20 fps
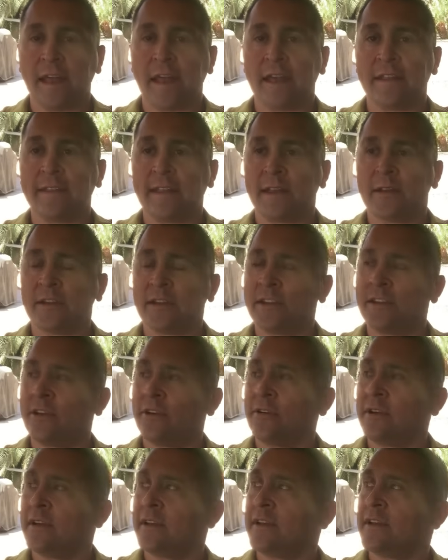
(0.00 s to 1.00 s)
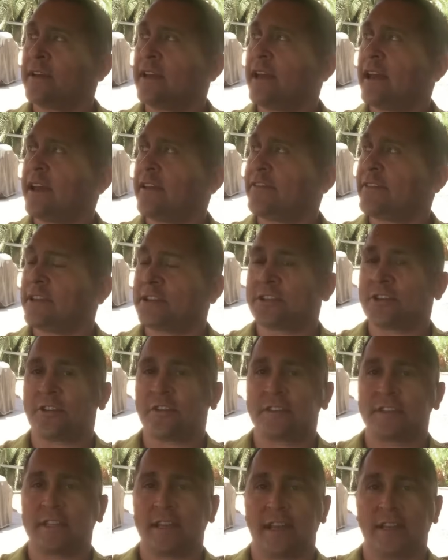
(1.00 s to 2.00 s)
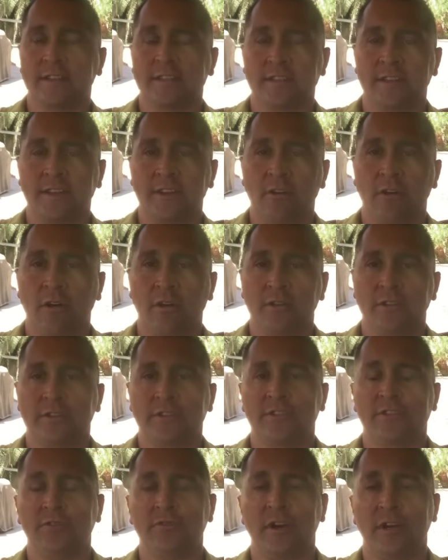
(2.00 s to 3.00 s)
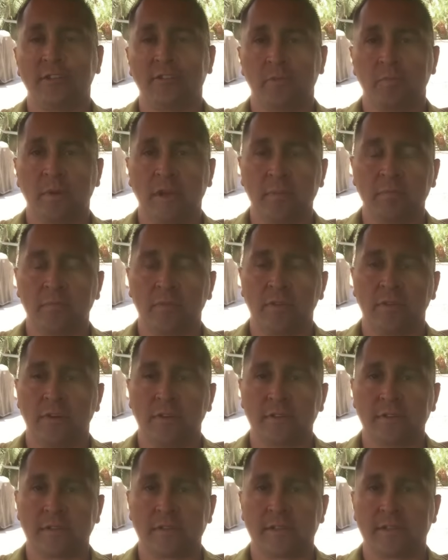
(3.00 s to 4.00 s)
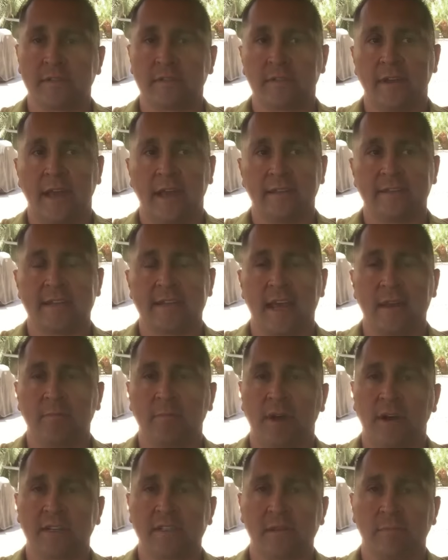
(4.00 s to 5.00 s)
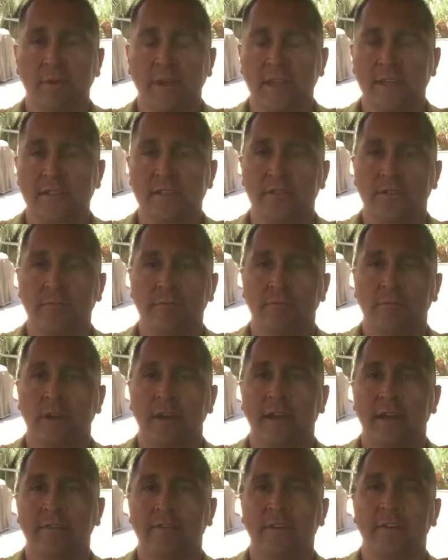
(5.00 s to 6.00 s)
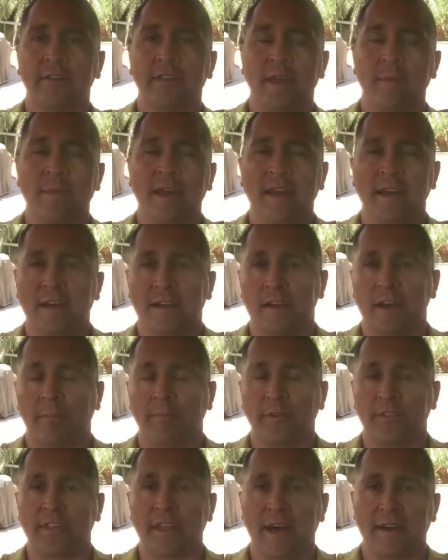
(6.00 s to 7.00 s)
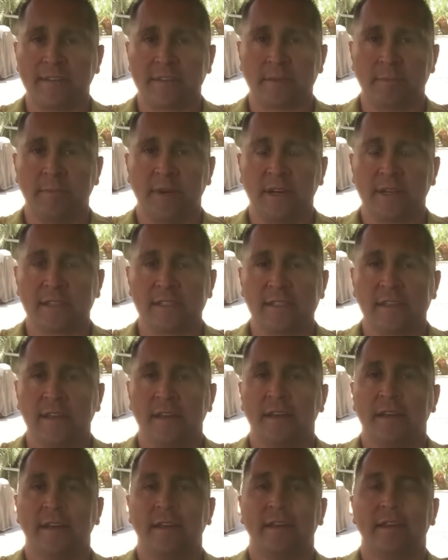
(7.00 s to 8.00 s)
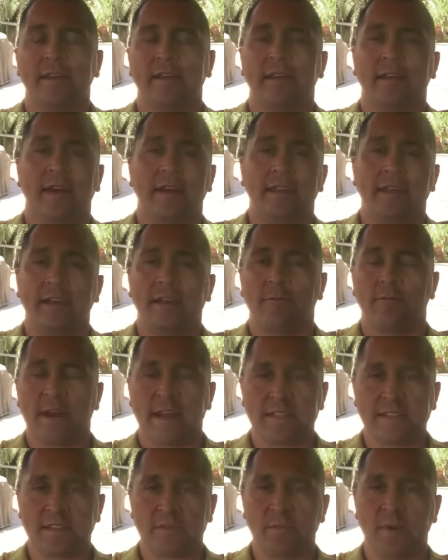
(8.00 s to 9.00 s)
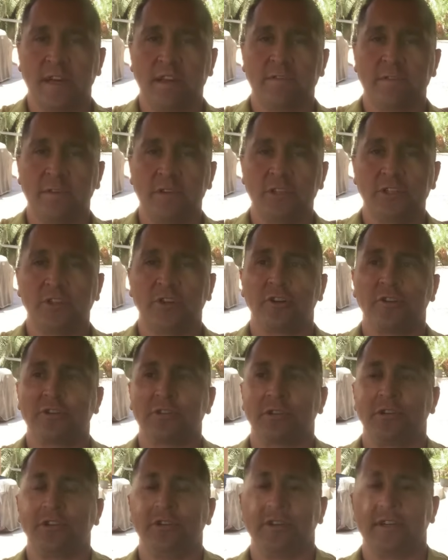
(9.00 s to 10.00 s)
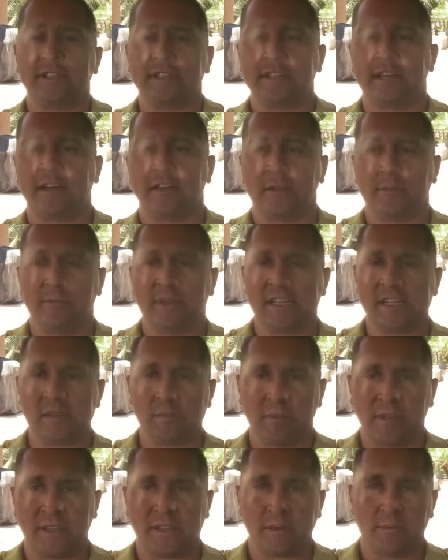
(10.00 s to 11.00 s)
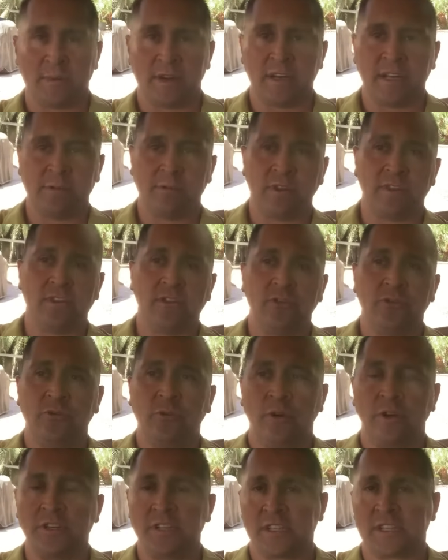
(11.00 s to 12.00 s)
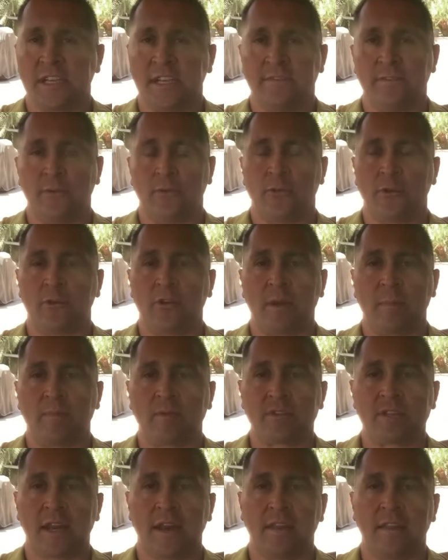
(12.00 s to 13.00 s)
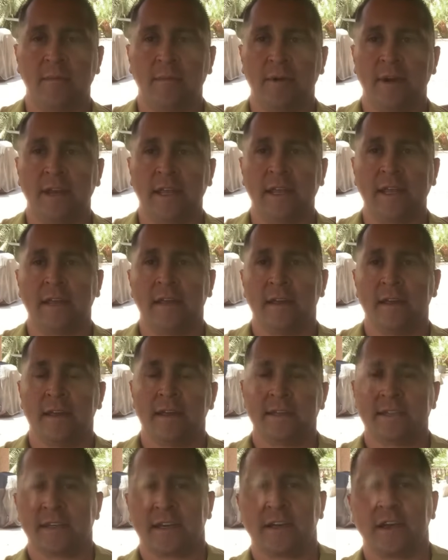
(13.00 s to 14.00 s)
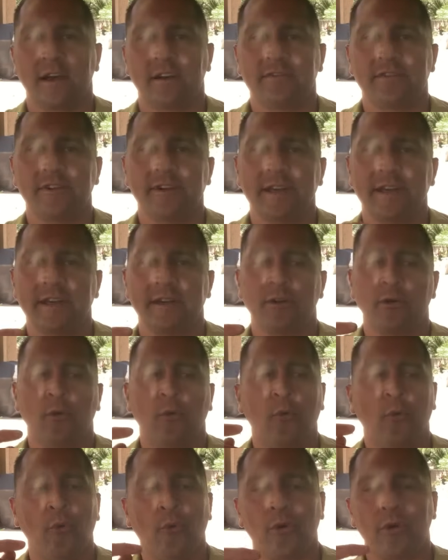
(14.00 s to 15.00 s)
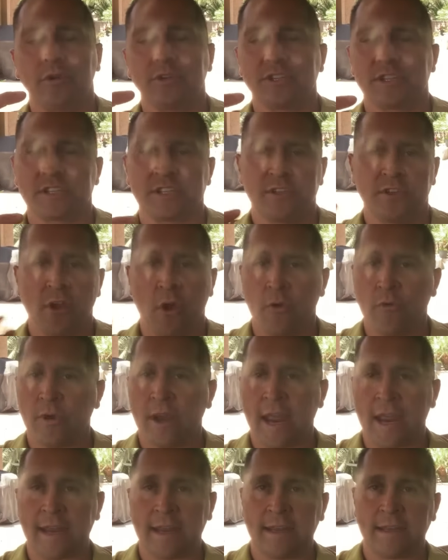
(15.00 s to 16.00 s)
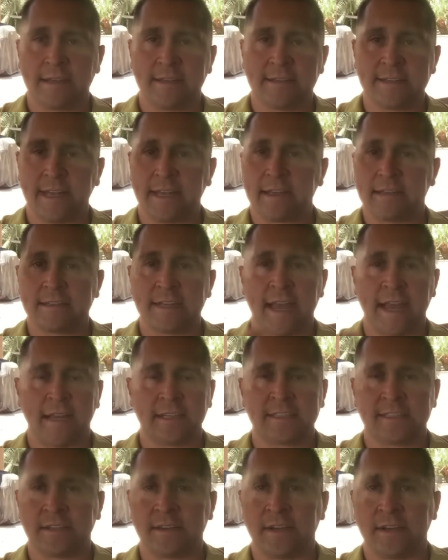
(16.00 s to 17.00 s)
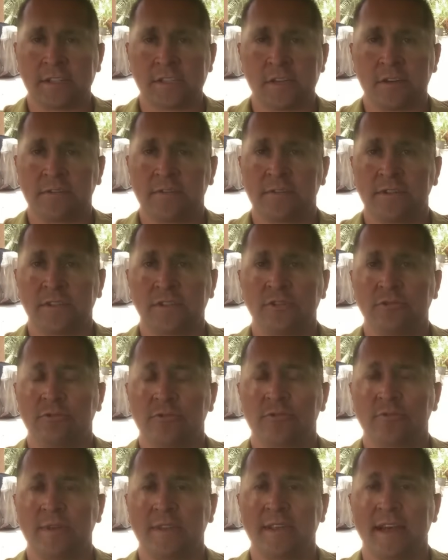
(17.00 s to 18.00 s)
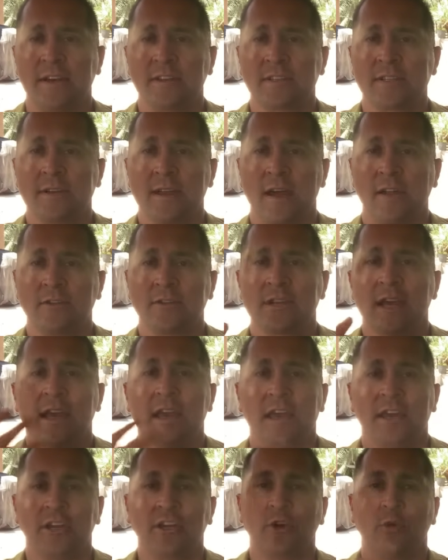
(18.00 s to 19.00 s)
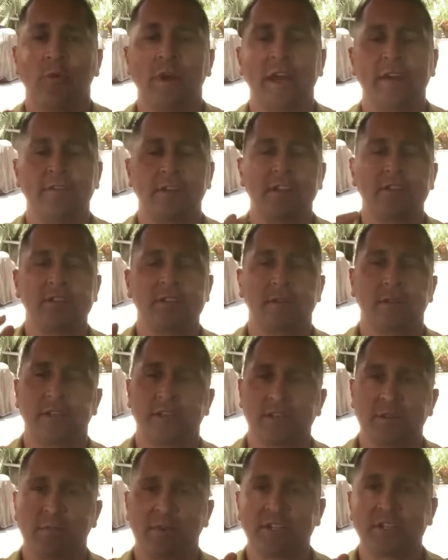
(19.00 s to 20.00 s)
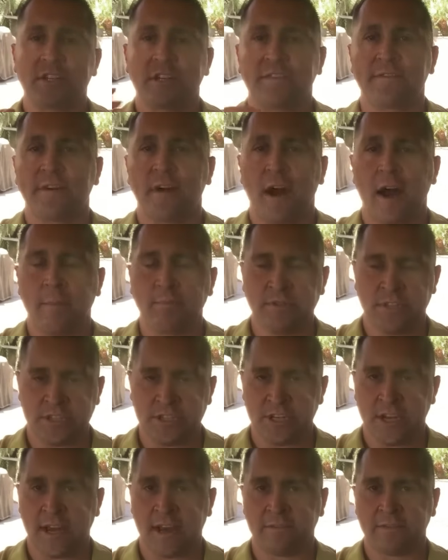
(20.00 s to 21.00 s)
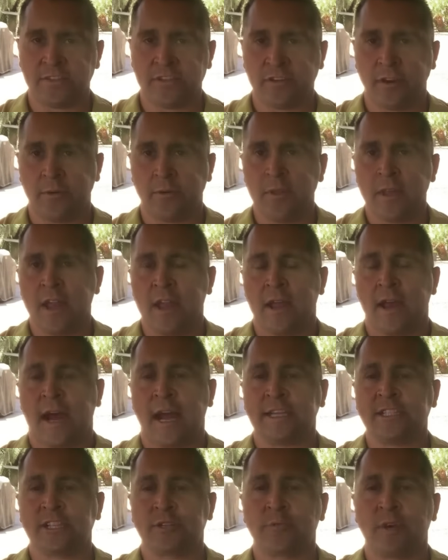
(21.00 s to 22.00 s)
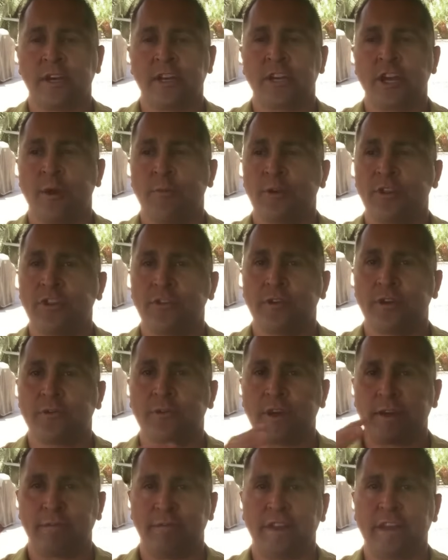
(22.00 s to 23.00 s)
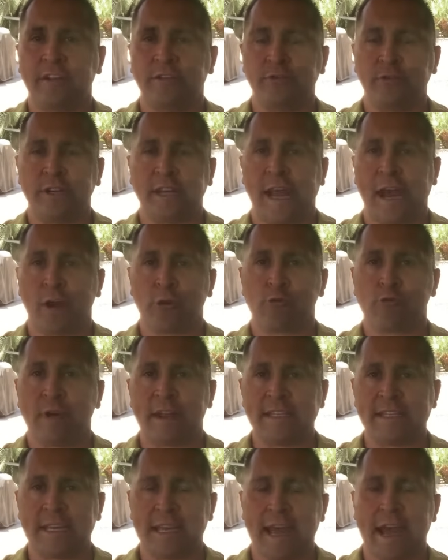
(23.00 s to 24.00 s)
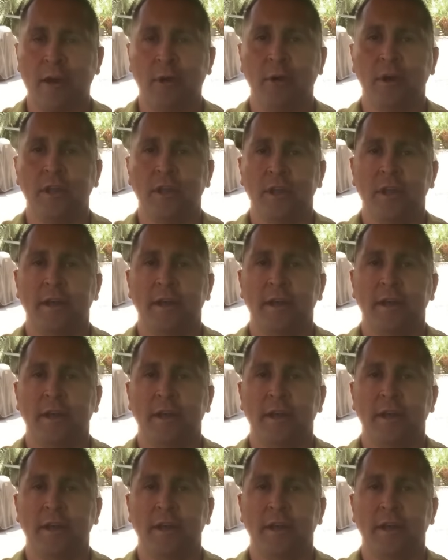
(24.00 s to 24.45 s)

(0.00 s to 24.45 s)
And then, you know, if the church sells, you know, 200 people those at $10 a piece or whatever, and they make a couple $1,000, then it raises money for the church, or you can tell them they split the money with you, or just give you 30% of the money to cover it, or just donate it and take a tax deduction for the $2,000 or $3,000, you know, whatever. There's a bunch of different options you have. So I just wanted to come with you a quick video on how to rent it out.